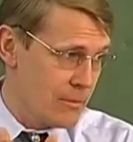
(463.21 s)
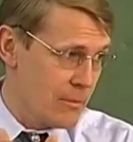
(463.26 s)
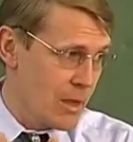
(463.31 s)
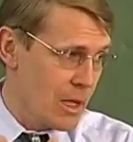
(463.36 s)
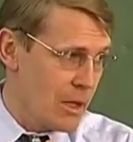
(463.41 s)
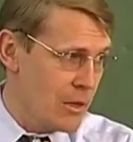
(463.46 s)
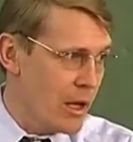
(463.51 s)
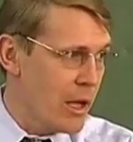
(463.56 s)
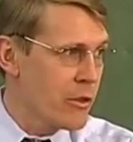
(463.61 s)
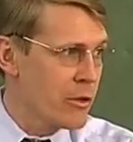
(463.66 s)

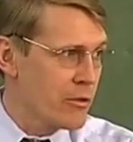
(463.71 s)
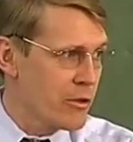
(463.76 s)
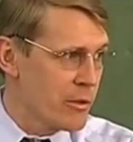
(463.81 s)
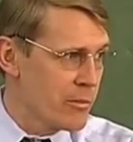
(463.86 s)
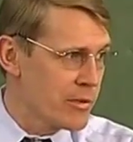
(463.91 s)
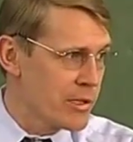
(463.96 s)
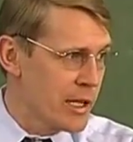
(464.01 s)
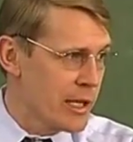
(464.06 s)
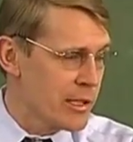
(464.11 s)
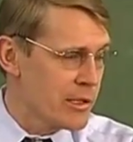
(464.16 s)
The other group
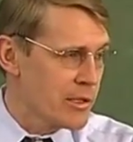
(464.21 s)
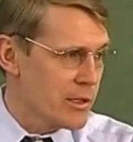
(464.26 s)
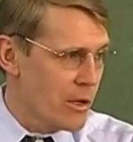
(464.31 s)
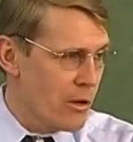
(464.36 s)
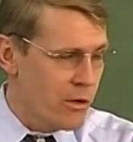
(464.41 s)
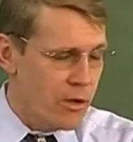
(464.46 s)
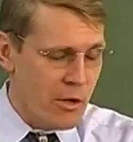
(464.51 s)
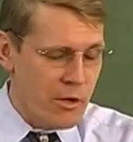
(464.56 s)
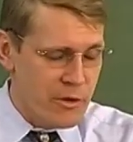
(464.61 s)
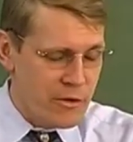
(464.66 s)
says, oh
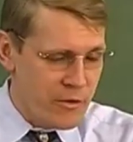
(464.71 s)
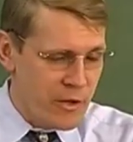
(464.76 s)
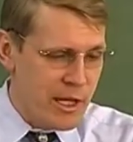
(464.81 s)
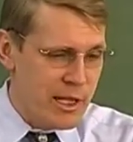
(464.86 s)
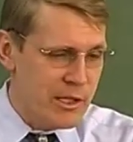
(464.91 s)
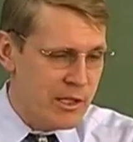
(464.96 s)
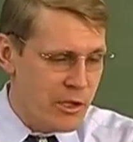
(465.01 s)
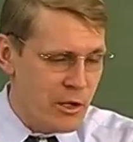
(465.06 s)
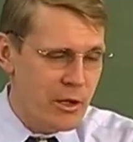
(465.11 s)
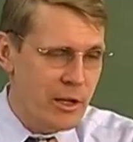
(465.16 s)
no, the flood
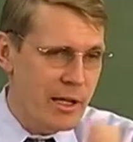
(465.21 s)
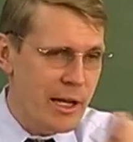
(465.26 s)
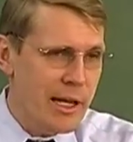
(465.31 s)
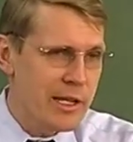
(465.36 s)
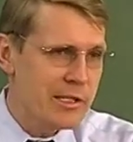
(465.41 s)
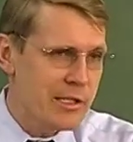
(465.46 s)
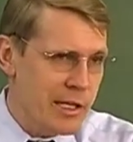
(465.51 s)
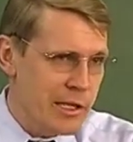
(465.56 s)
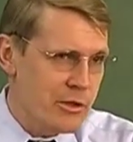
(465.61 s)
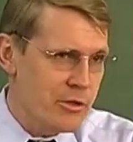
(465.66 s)
started the ice
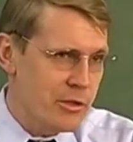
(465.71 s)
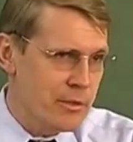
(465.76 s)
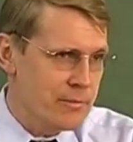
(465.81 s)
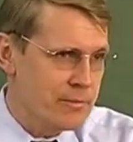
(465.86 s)
age.